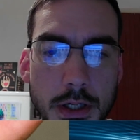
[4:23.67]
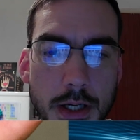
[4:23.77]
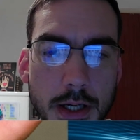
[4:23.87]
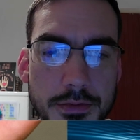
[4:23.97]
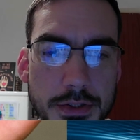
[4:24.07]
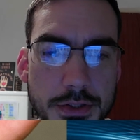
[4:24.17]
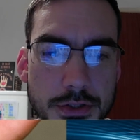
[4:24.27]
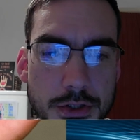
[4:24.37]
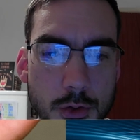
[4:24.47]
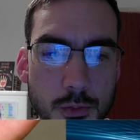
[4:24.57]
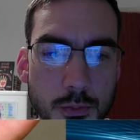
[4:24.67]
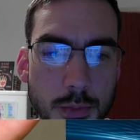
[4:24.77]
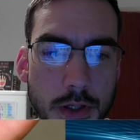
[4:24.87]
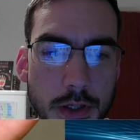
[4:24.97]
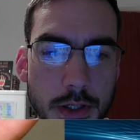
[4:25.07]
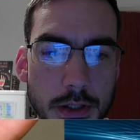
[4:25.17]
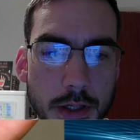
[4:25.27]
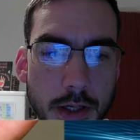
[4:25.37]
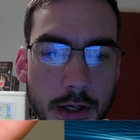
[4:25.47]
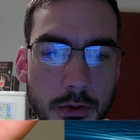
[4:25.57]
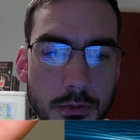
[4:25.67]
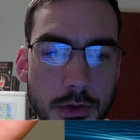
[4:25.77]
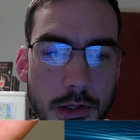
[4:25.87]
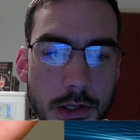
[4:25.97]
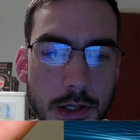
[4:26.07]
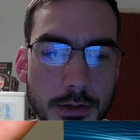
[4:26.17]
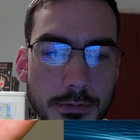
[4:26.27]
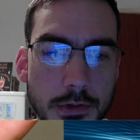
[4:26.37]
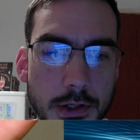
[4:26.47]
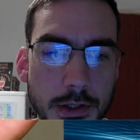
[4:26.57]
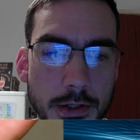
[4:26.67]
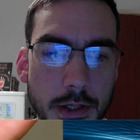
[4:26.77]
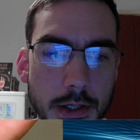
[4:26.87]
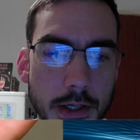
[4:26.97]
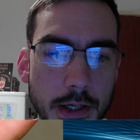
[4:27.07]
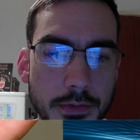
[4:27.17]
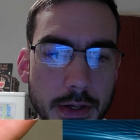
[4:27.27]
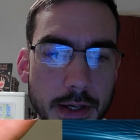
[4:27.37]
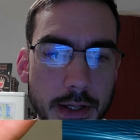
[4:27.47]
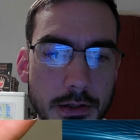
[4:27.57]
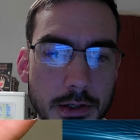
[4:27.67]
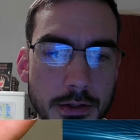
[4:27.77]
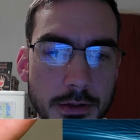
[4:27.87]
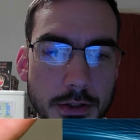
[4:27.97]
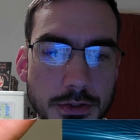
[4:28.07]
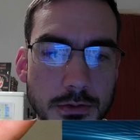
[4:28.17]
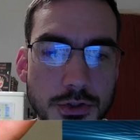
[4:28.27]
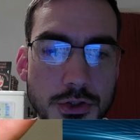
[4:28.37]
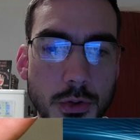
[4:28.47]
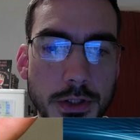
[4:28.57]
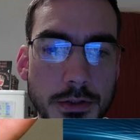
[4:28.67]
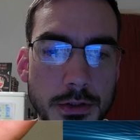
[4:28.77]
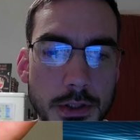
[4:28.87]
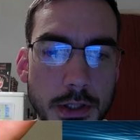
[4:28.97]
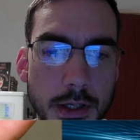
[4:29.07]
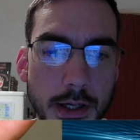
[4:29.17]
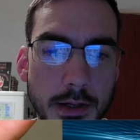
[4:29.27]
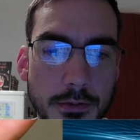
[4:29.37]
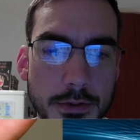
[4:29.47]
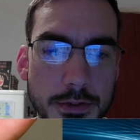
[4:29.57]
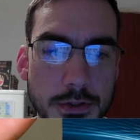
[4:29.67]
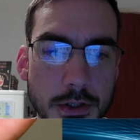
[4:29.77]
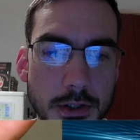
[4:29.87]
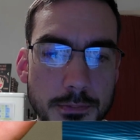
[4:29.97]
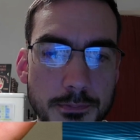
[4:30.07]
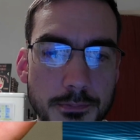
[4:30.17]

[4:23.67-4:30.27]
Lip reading: and this is shown by how the lifeline and the headline are still joined at this time.